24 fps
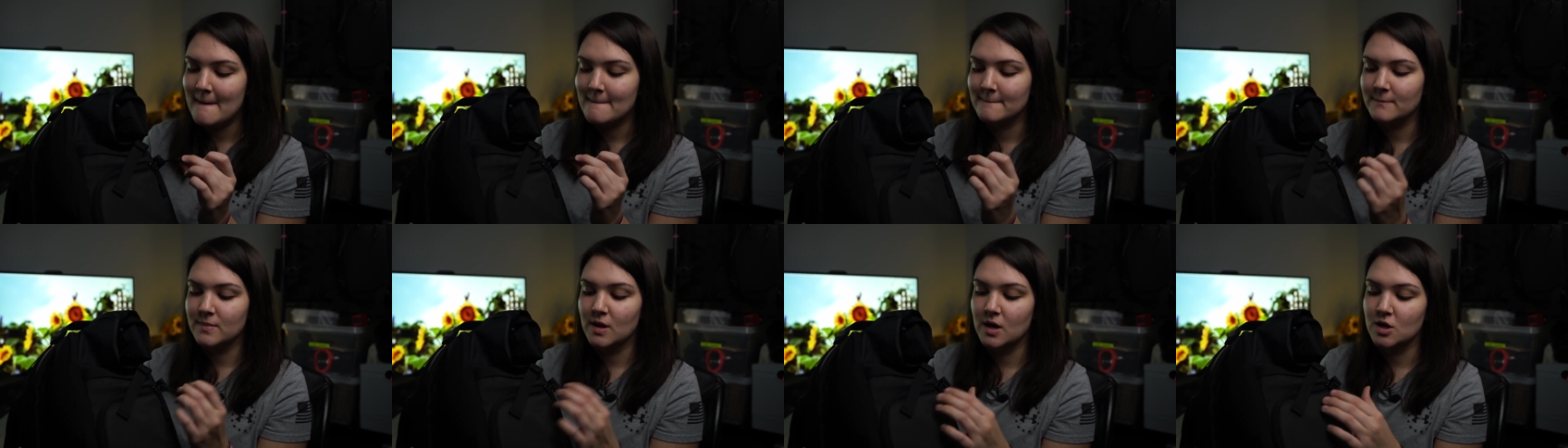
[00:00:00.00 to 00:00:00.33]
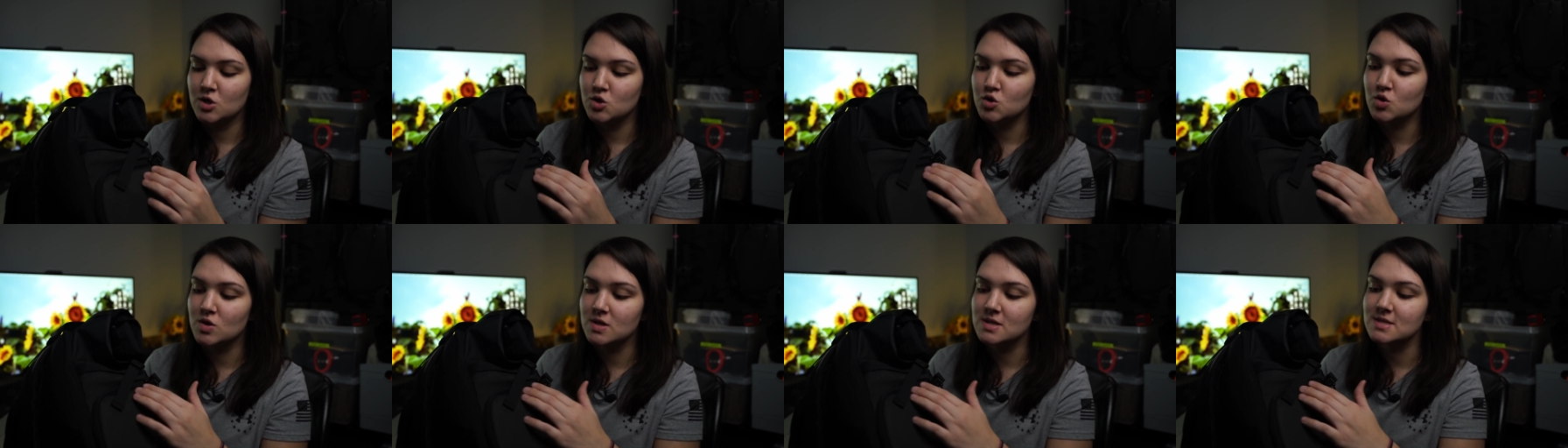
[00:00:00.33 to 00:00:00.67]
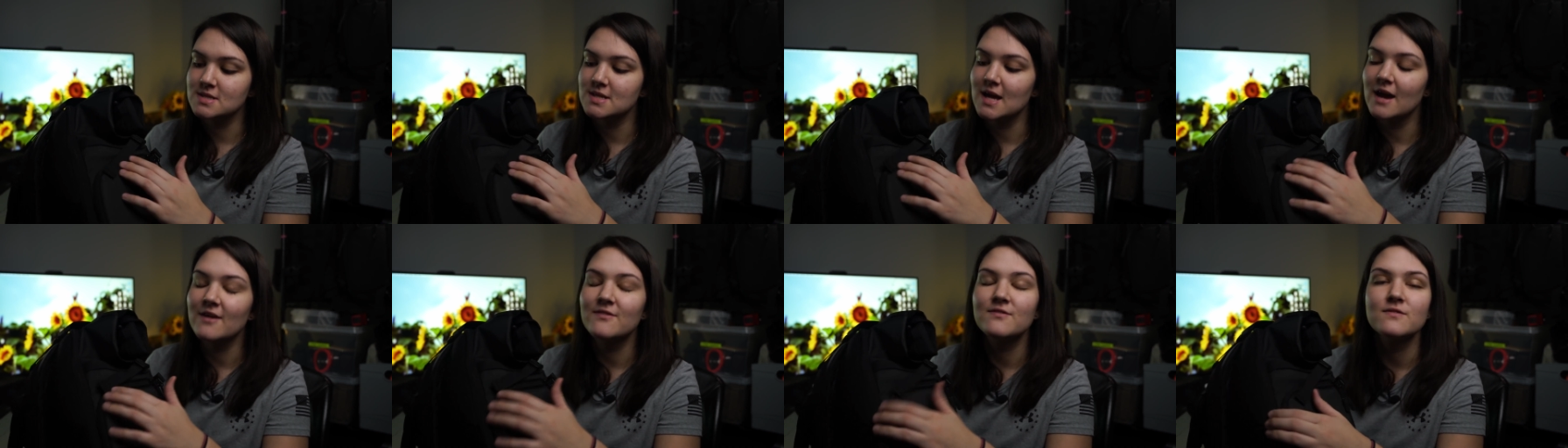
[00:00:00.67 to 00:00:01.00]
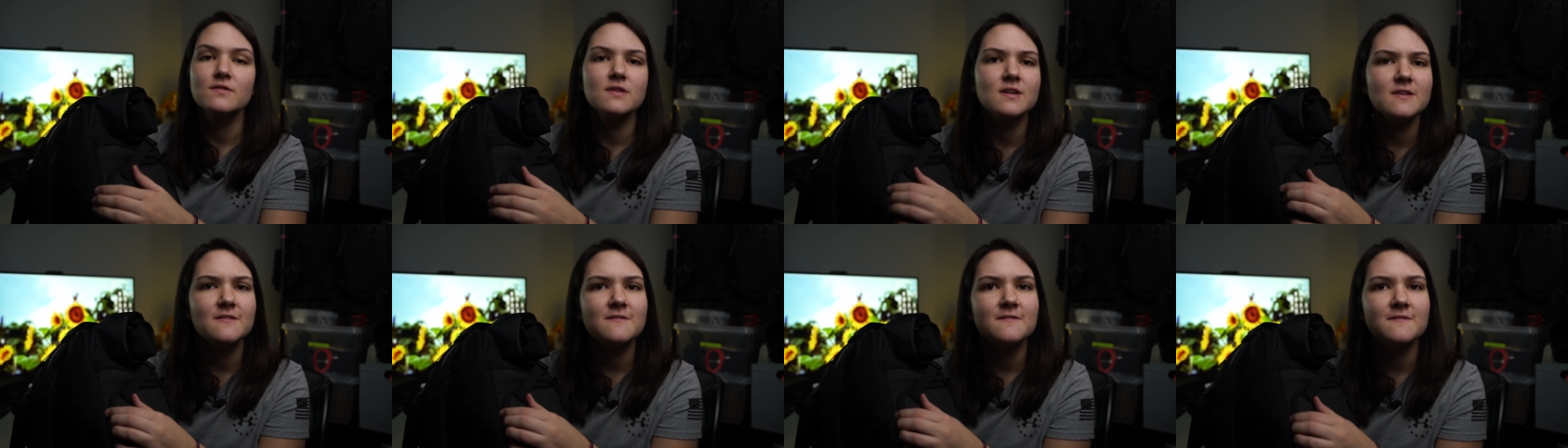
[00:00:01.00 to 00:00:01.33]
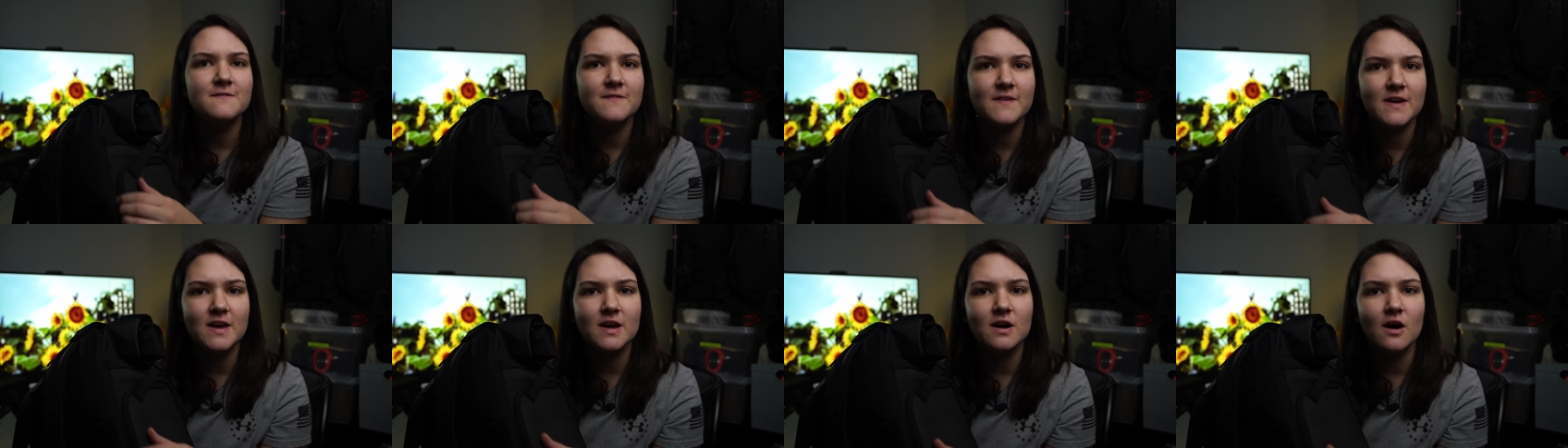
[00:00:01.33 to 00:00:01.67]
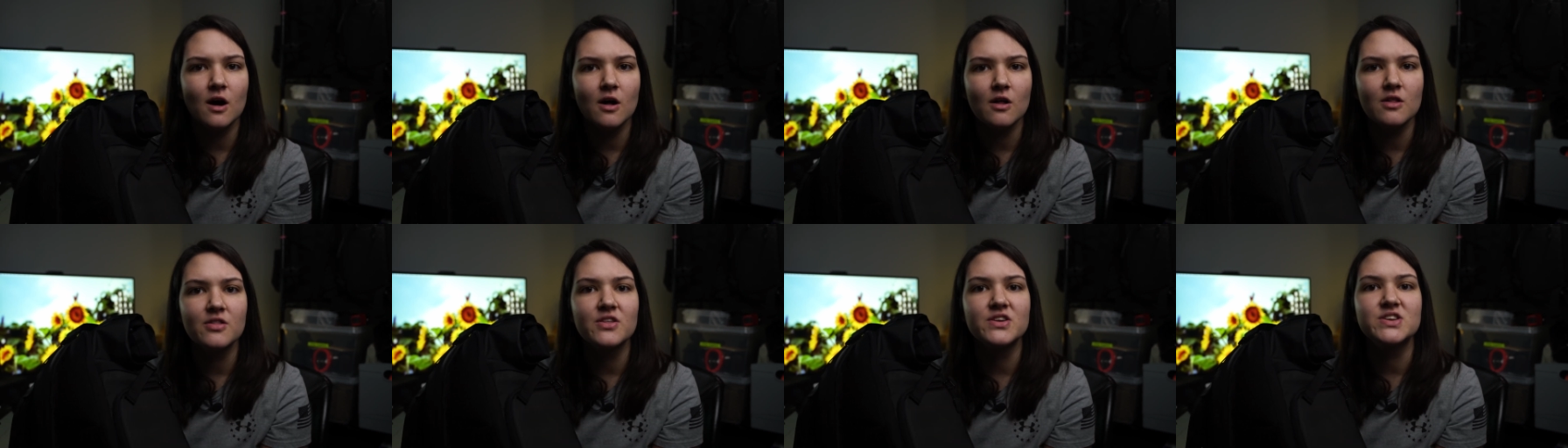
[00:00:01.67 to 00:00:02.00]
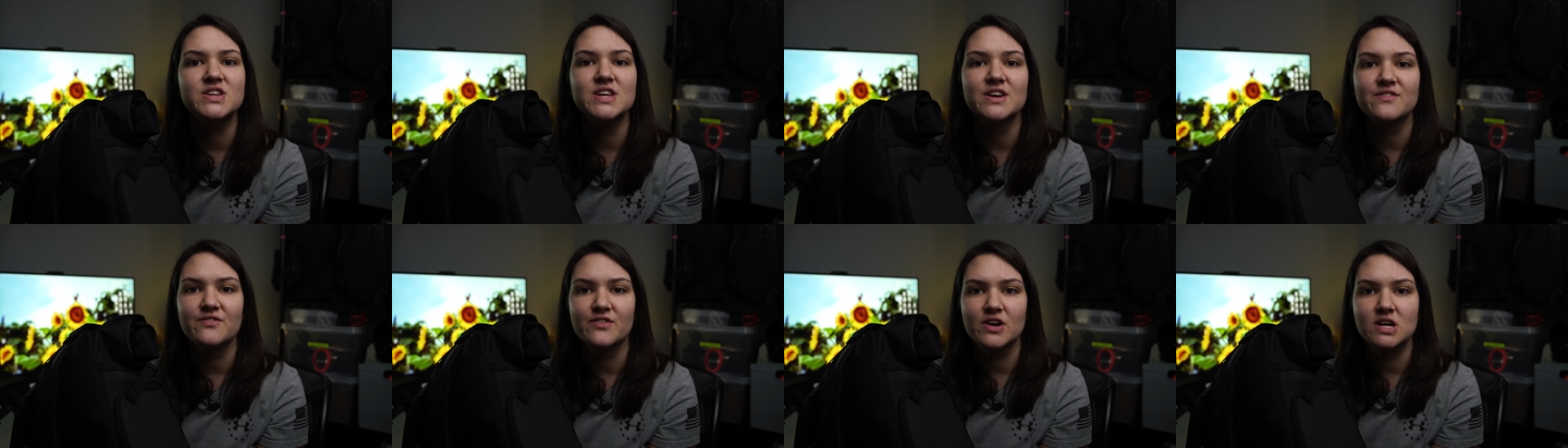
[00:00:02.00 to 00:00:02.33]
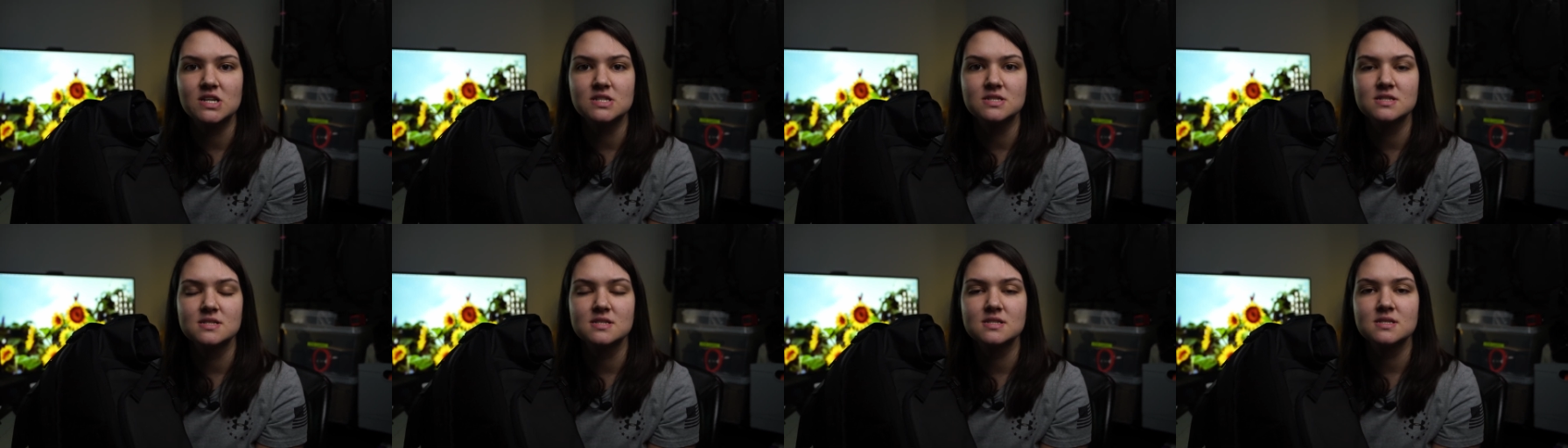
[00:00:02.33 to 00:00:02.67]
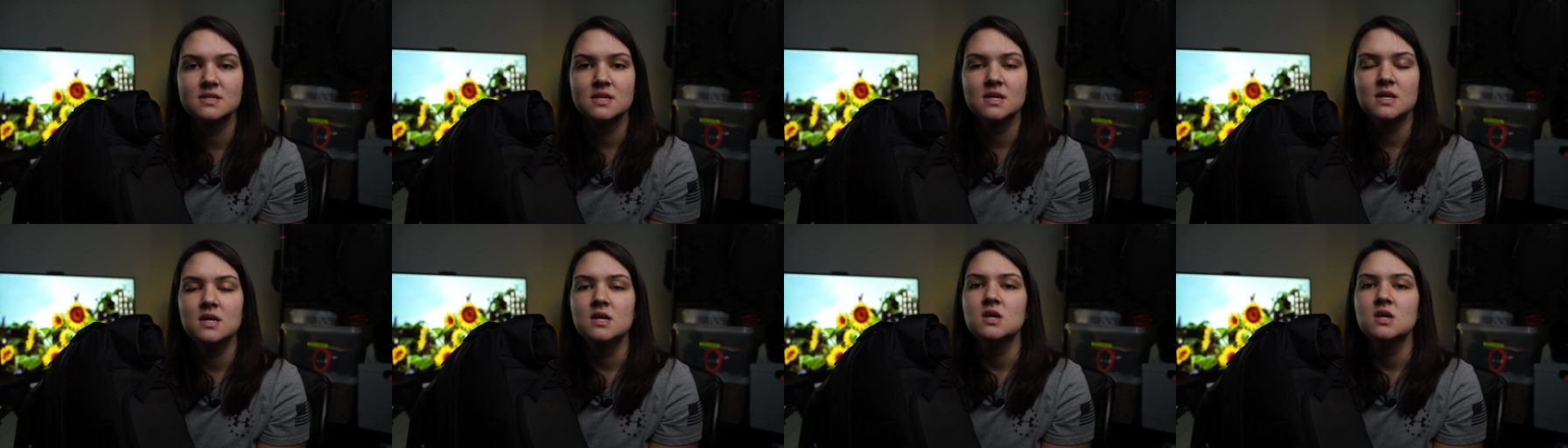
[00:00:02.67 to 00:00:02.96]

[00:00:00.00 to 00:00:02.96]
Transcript: but you can definitely feel the difference